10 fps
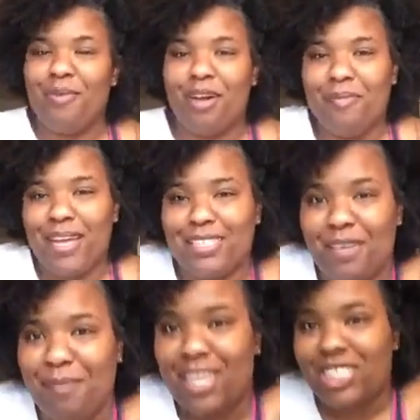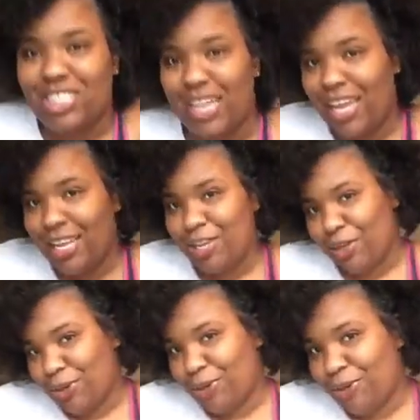Welcome back to my
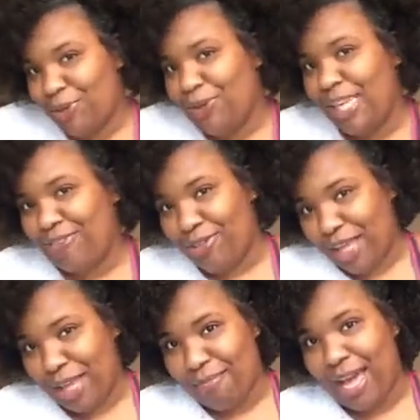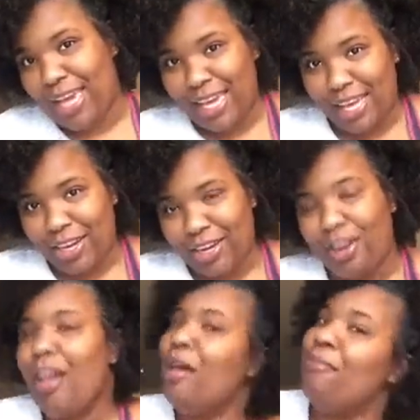channel. If you like my
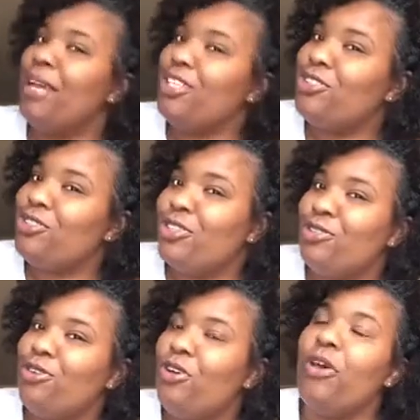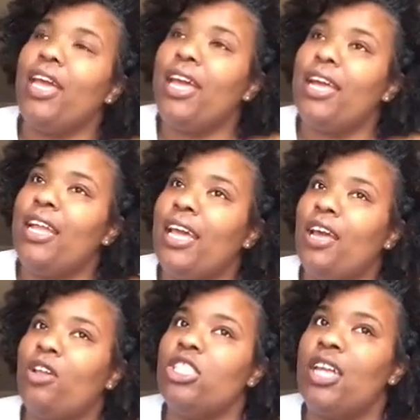hair, make sure you go ahead
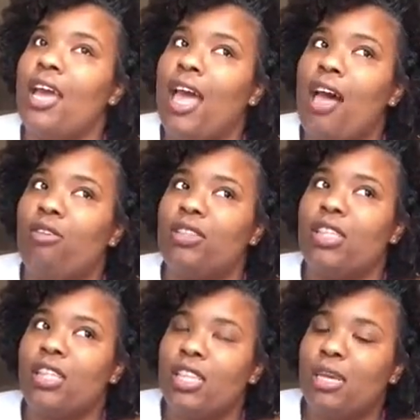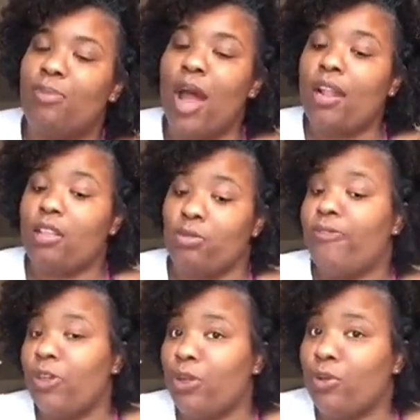and check out the product
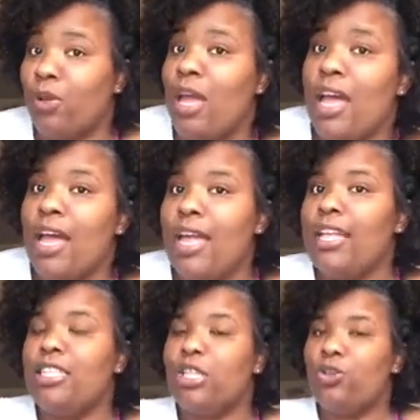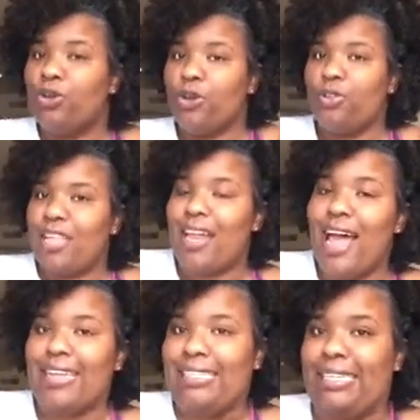review and tutorial that
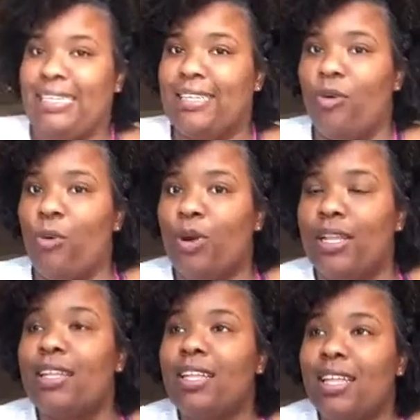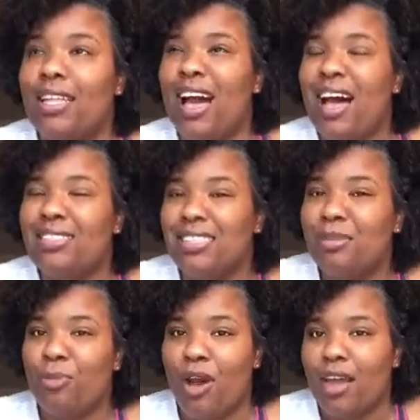I did on the
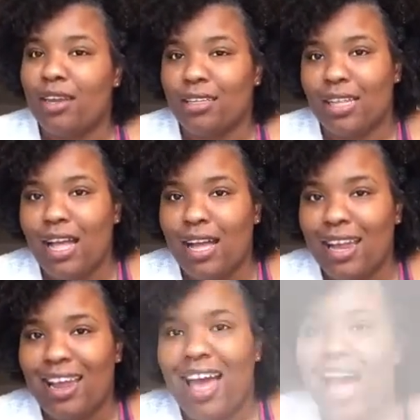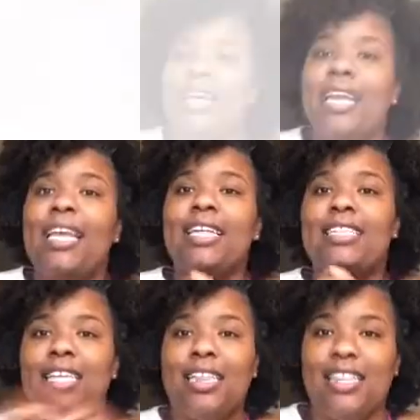Aussie product line. Getting
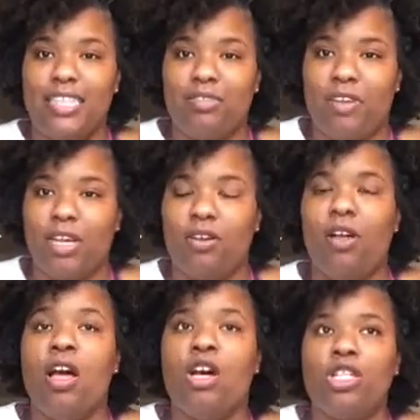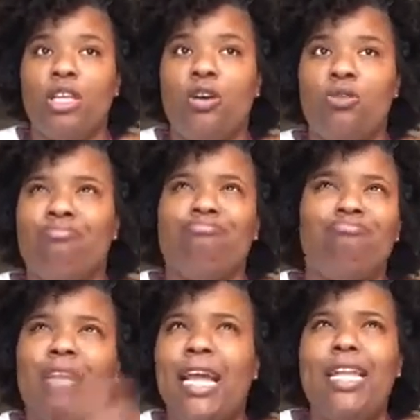into this video, so
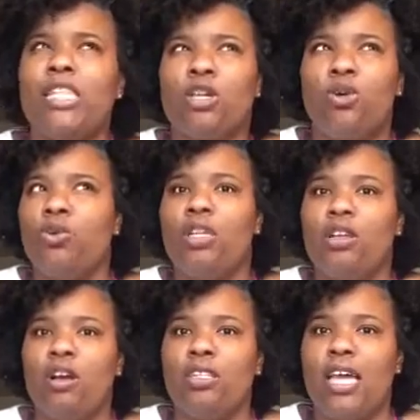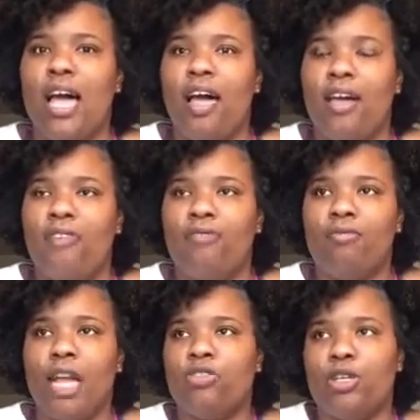it's cool and all to have
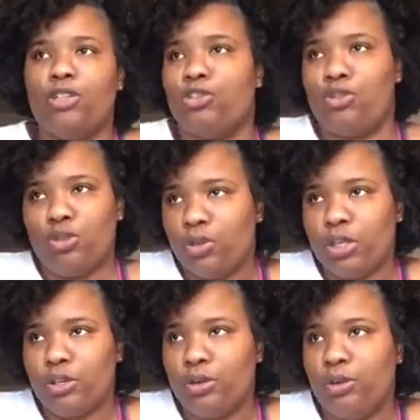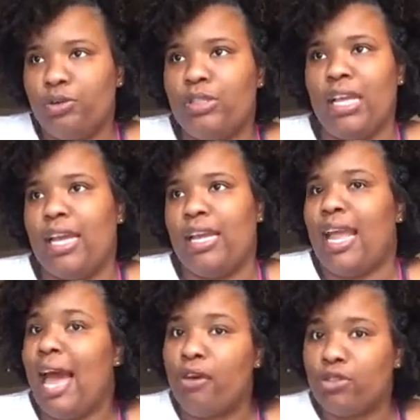natural hair tutorials and
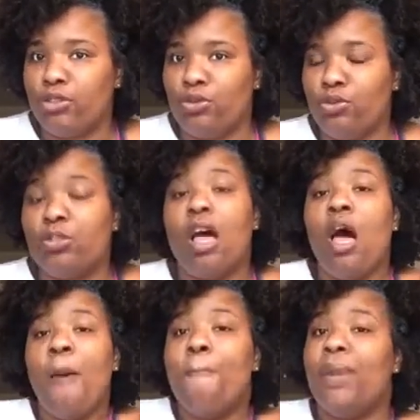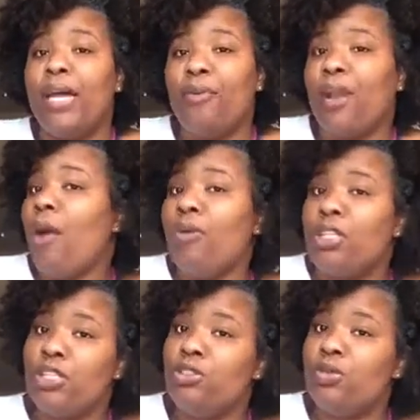how-tos, but what I
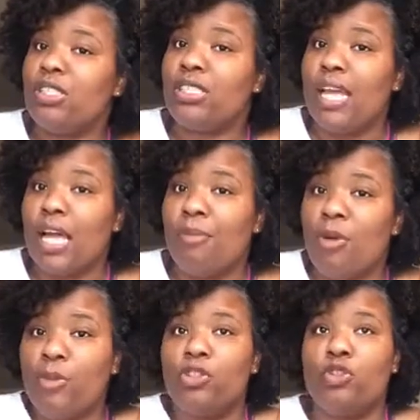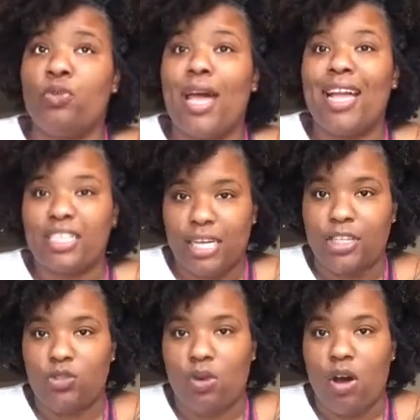wanted to do is just take a moment to
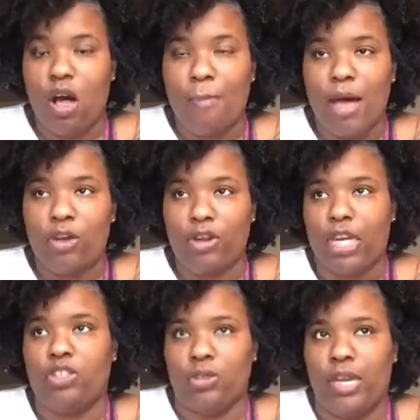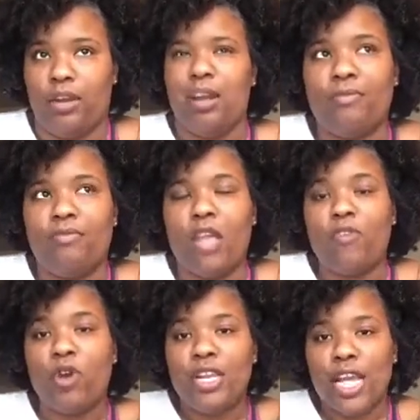educate you all about your natural hair. If
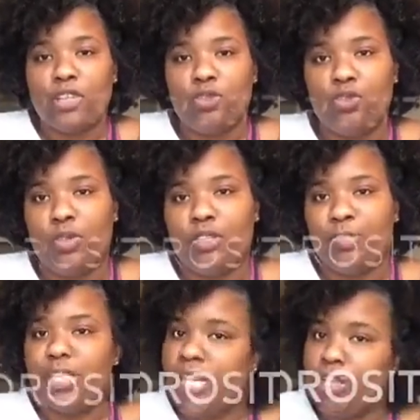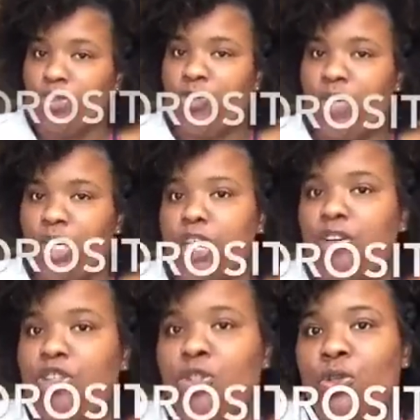you're a natural who has been natural for
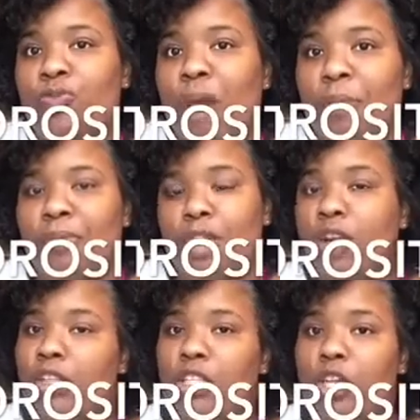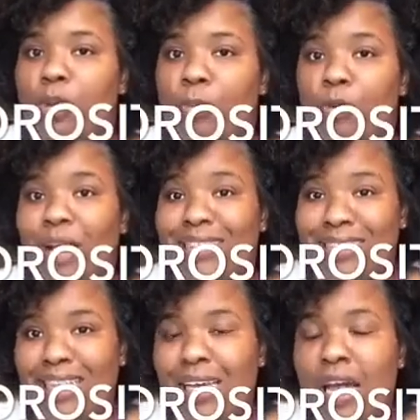years, you've probably heard the term
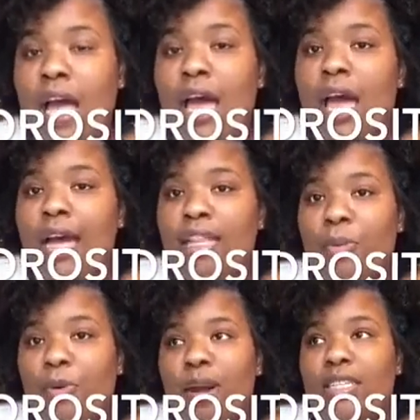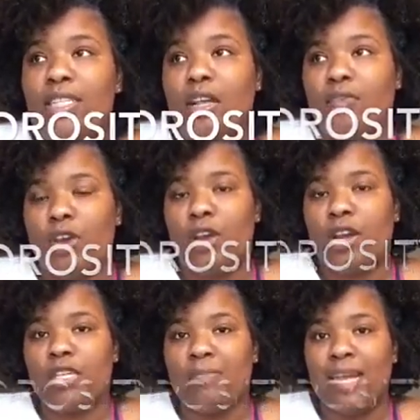porosity. And the porosity of your hair
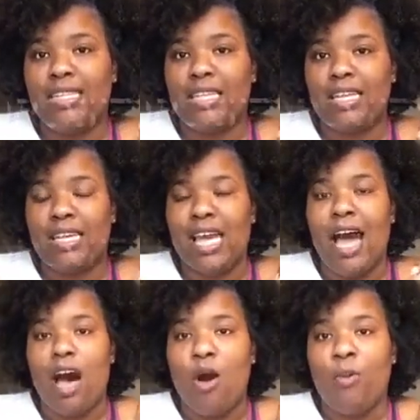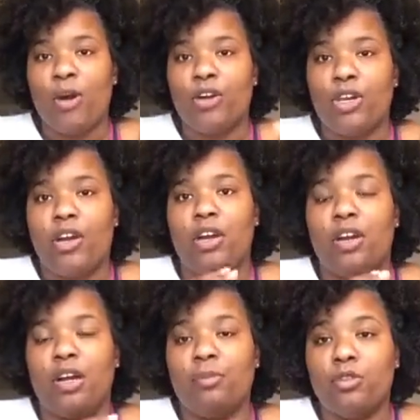is basically how well your
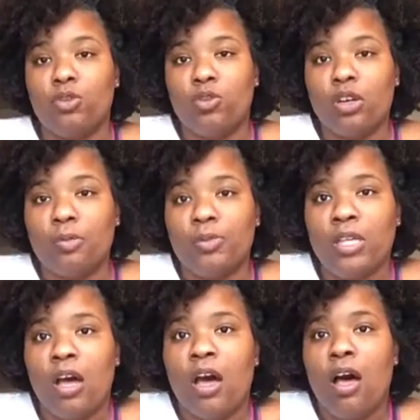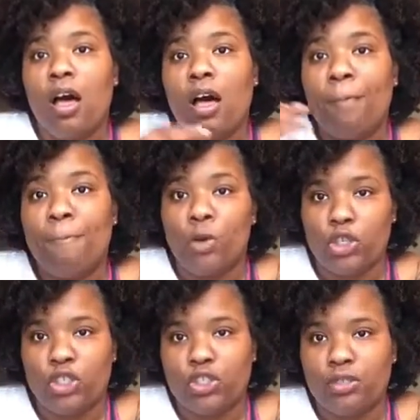hair absorbs
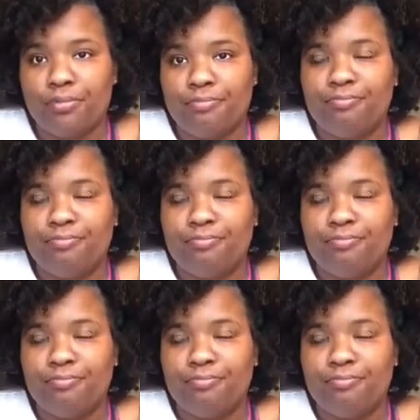moisture.